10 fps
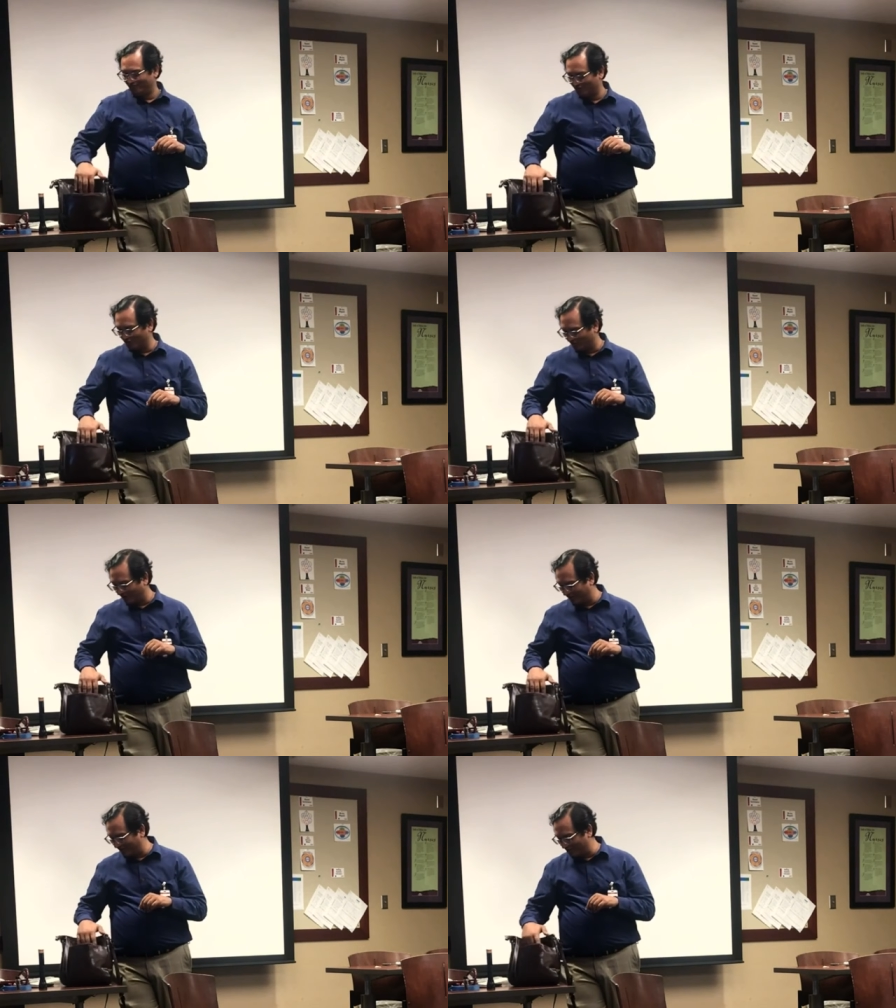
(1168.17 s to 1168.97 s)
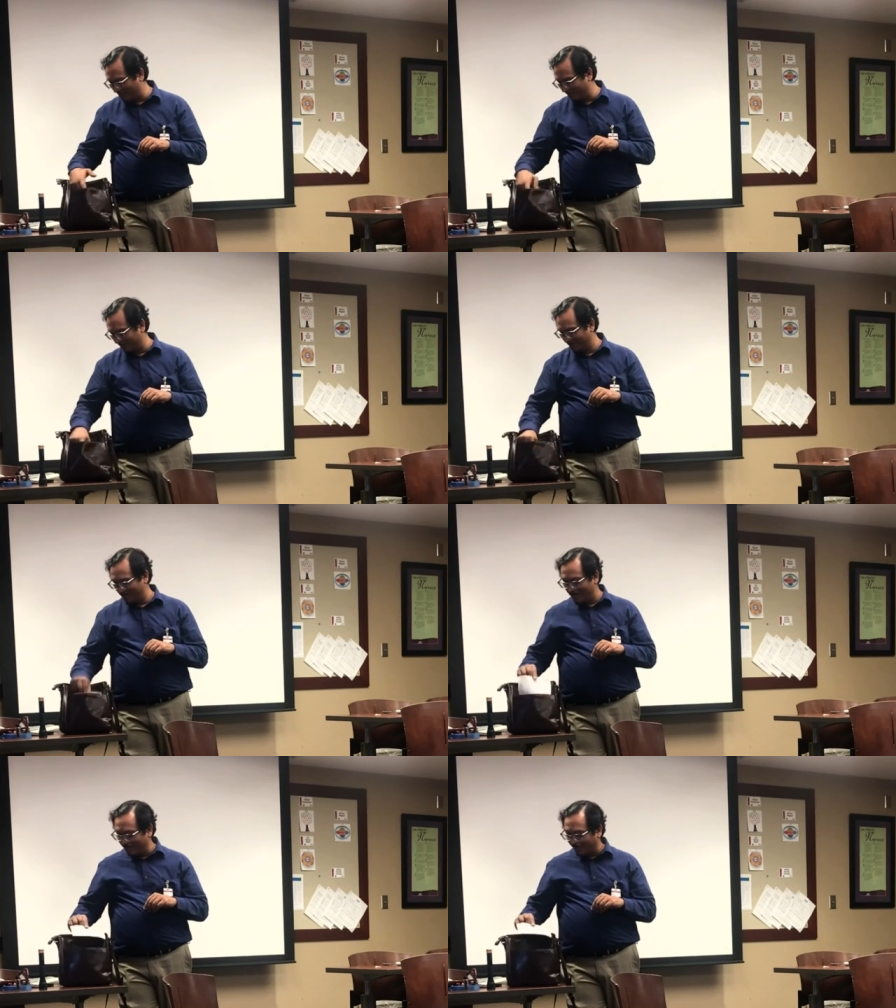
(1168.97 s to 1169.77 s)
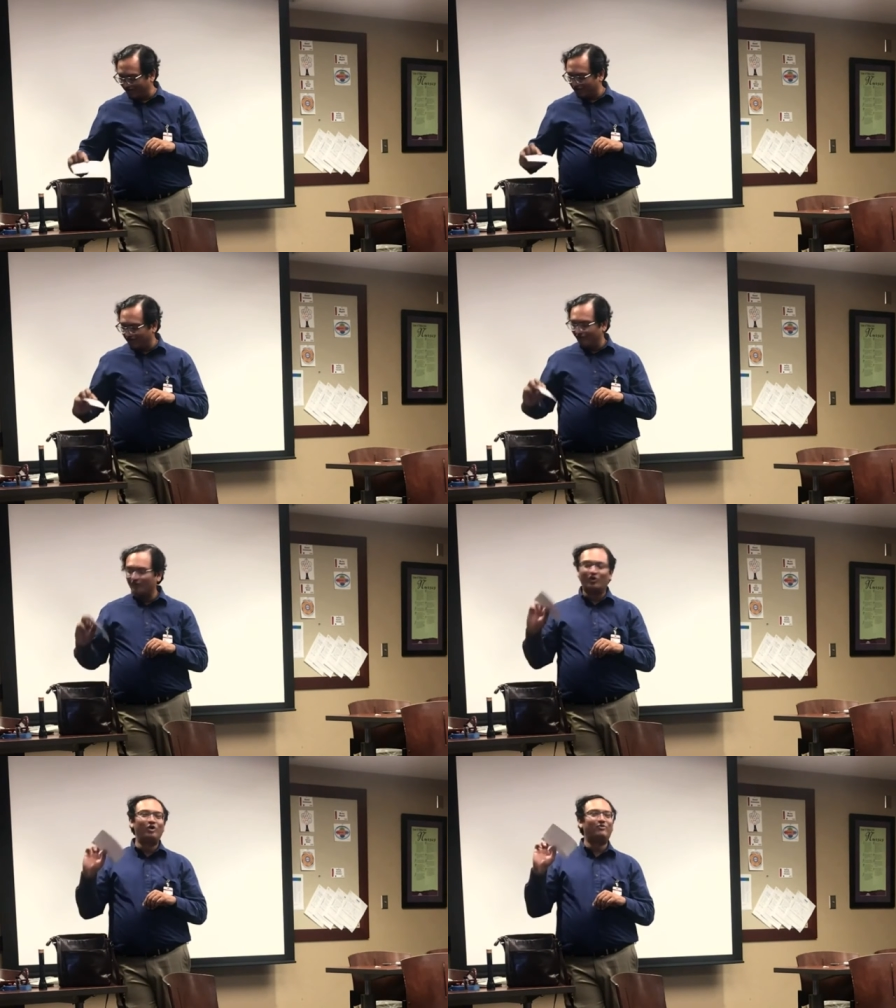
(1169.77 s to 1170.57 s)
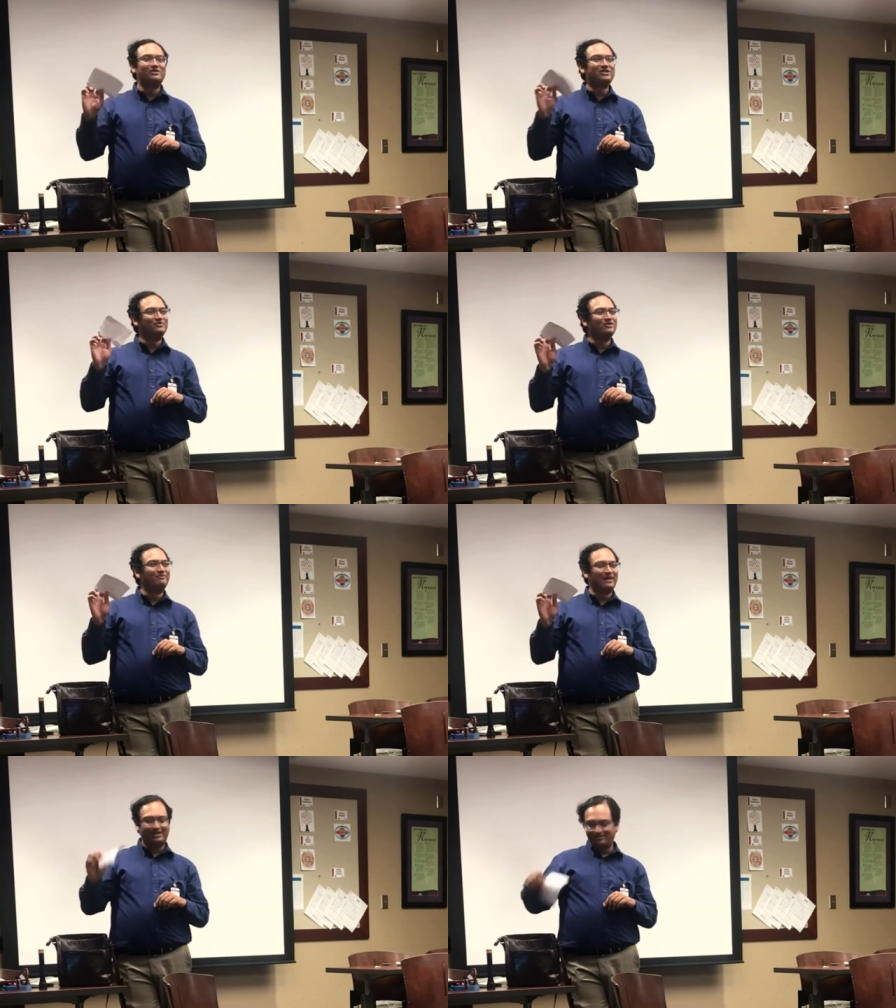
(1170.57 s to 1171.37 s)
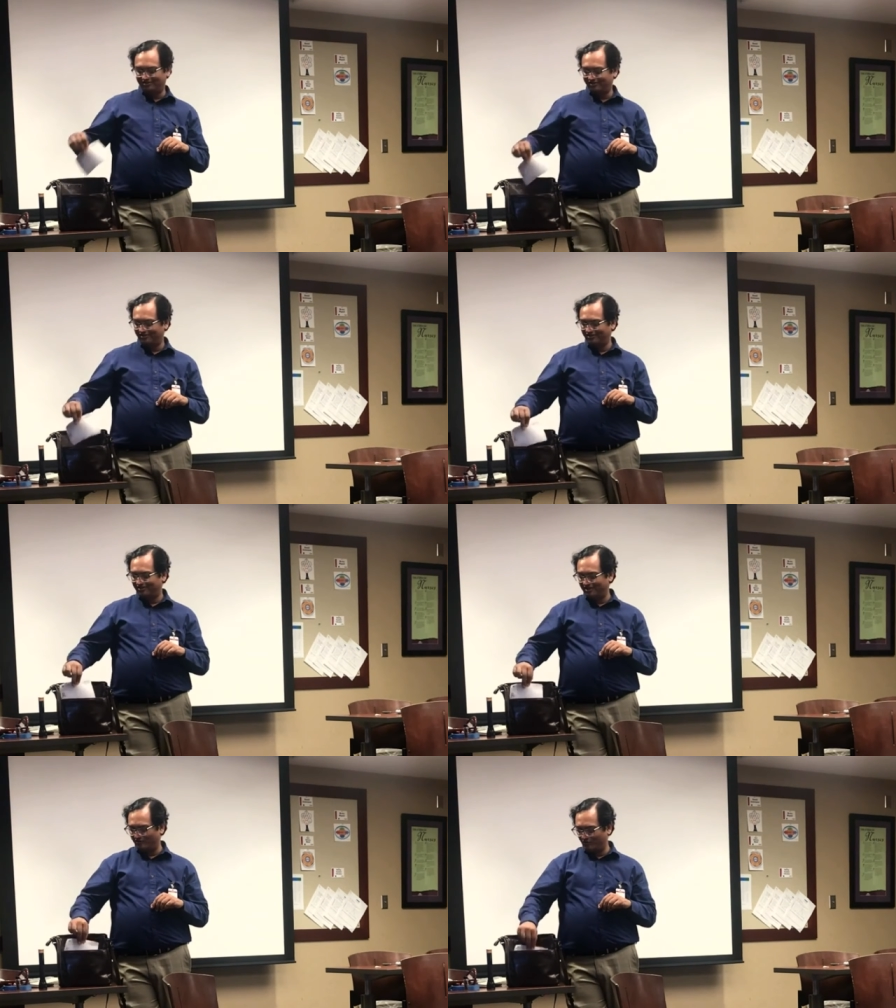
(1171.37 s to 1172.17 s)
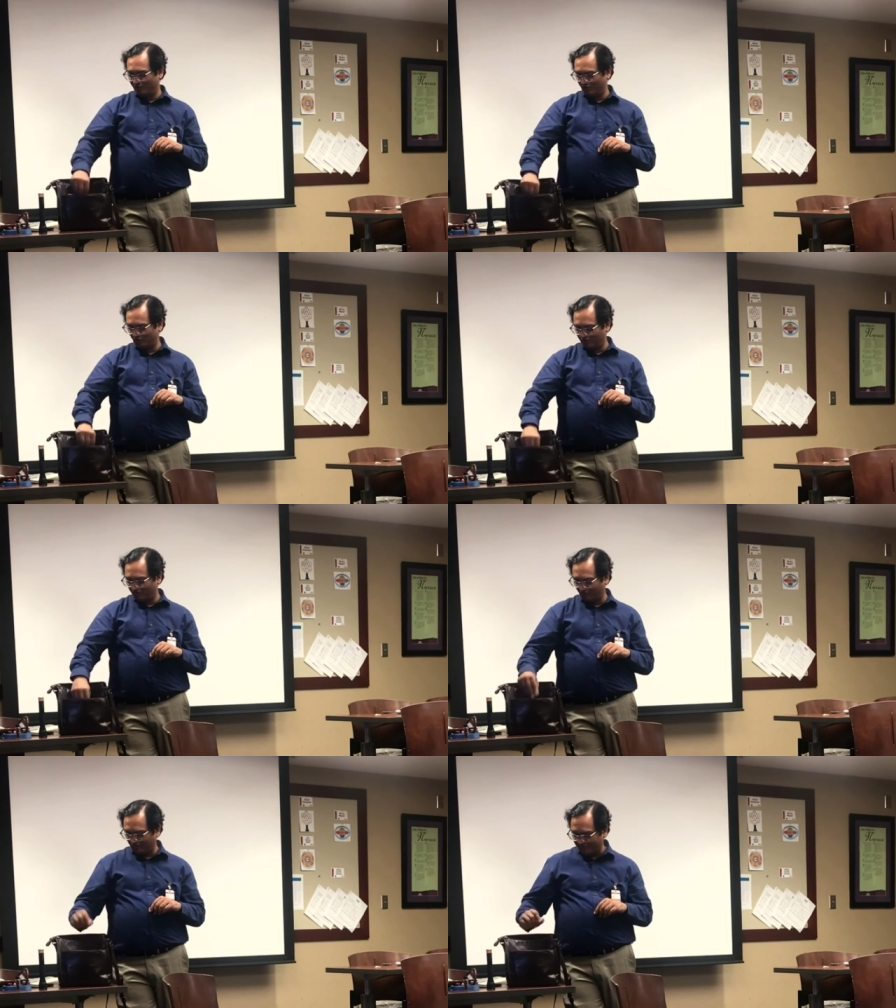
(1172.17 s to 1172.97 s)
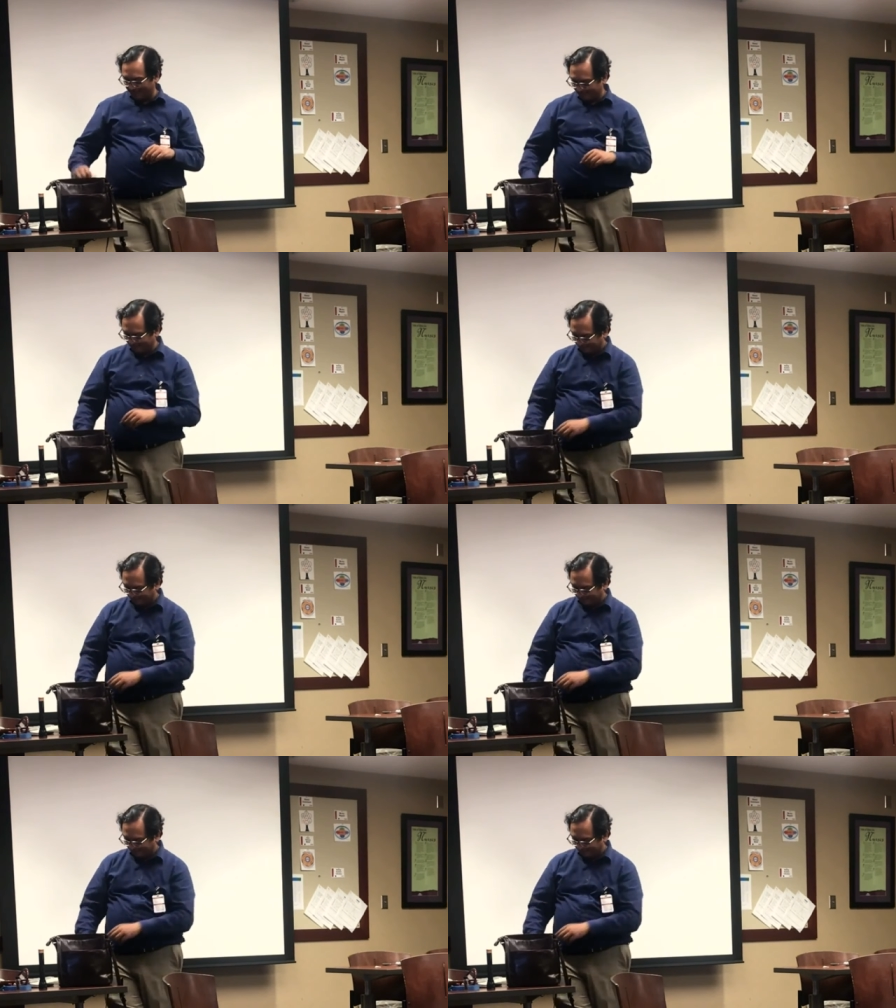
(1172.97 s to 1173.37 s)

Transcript: You should all get one. And I still have the old prescription pads that we were using for writing.